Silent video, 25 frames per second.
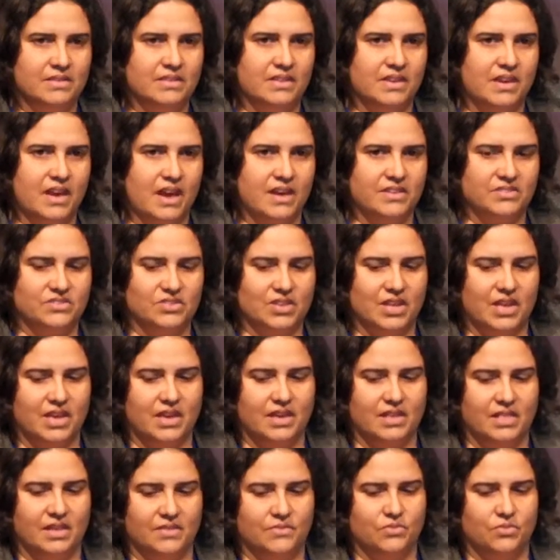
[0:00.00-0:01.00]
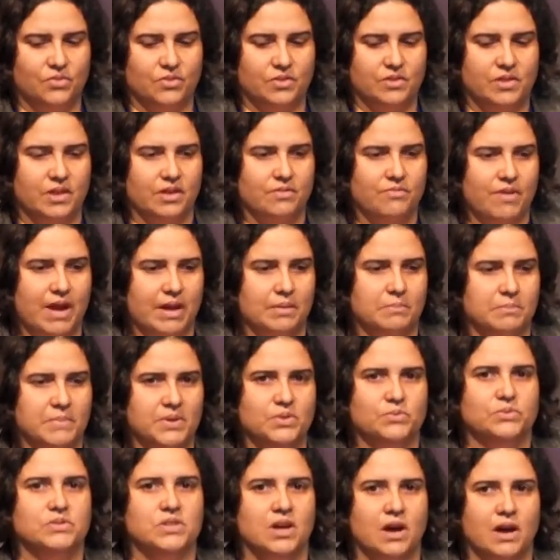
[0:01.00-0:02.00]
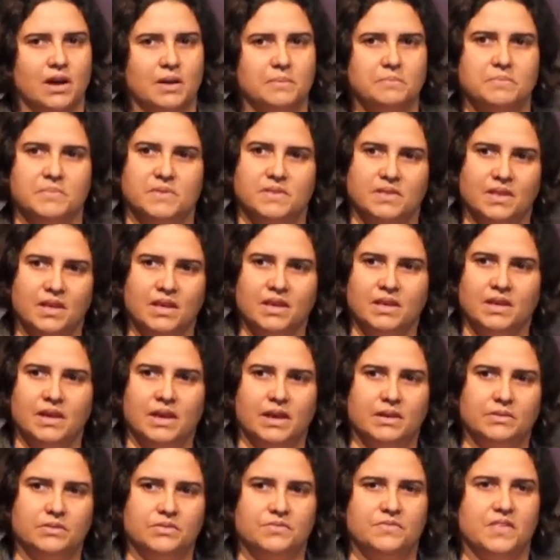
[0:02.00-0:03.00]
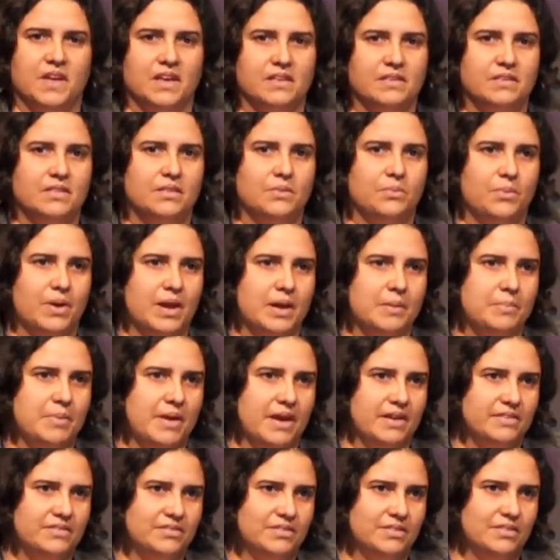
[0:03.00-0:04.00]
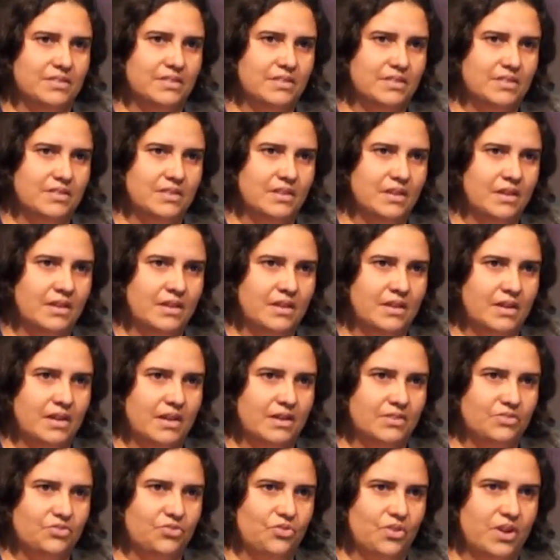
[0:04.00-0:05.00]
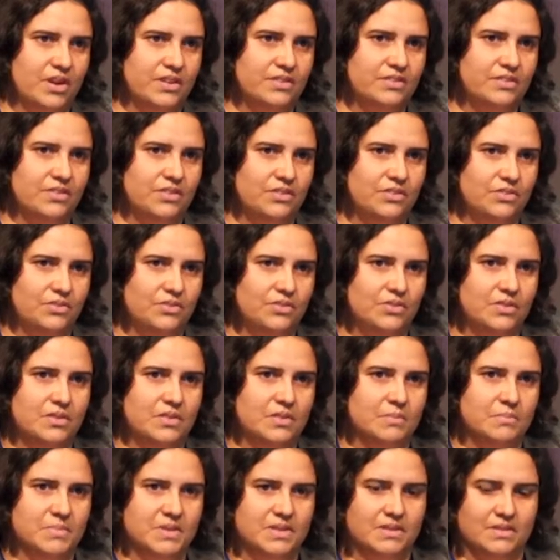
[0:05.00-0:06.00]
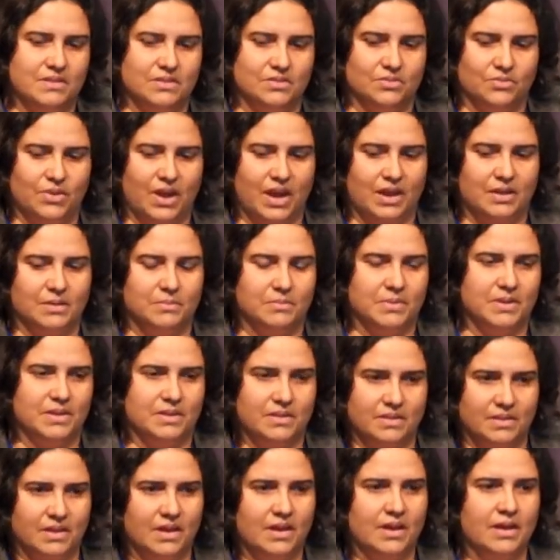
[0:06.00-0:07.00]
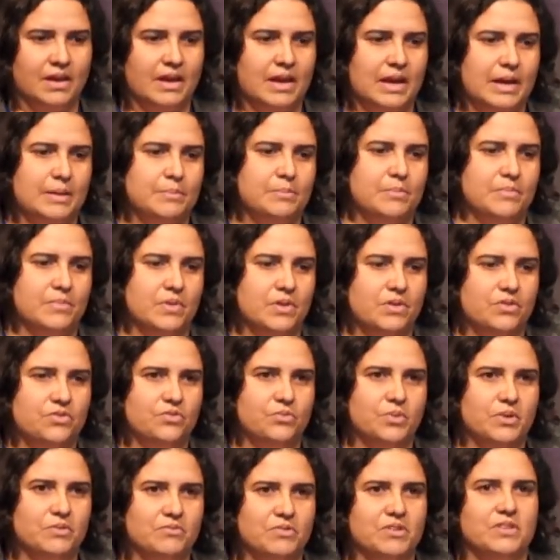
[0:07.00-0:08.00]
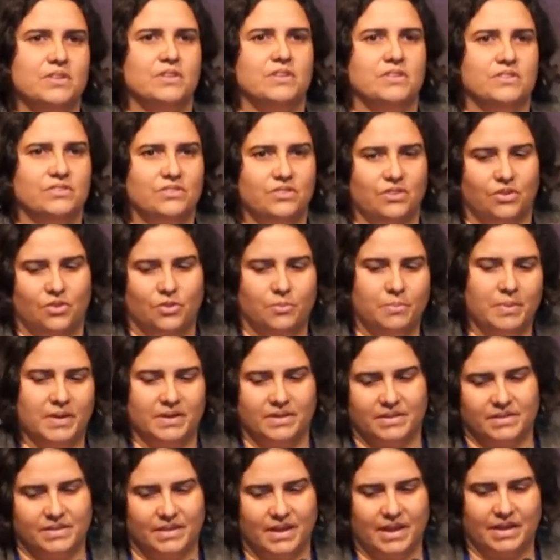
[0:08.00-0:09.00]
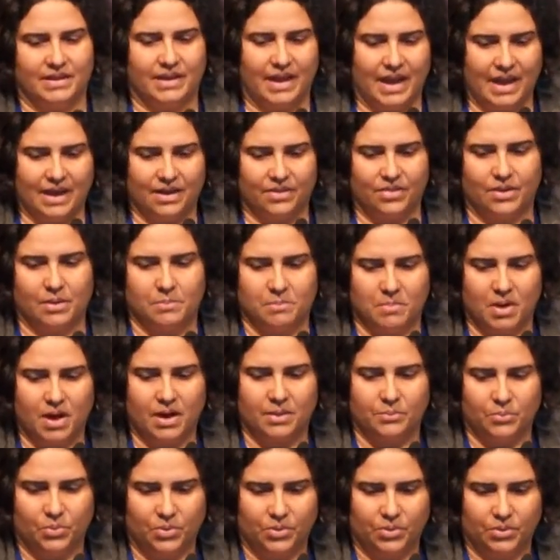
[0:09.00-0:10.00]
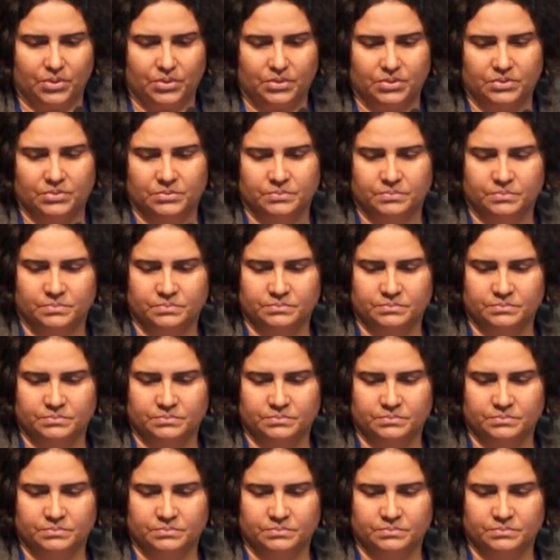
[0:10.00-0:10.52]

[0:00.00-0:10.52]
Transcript: the THC levels around meal times, and if that's the way patients are trying to use the medicinal cannabis, doing research to help understand how that might work.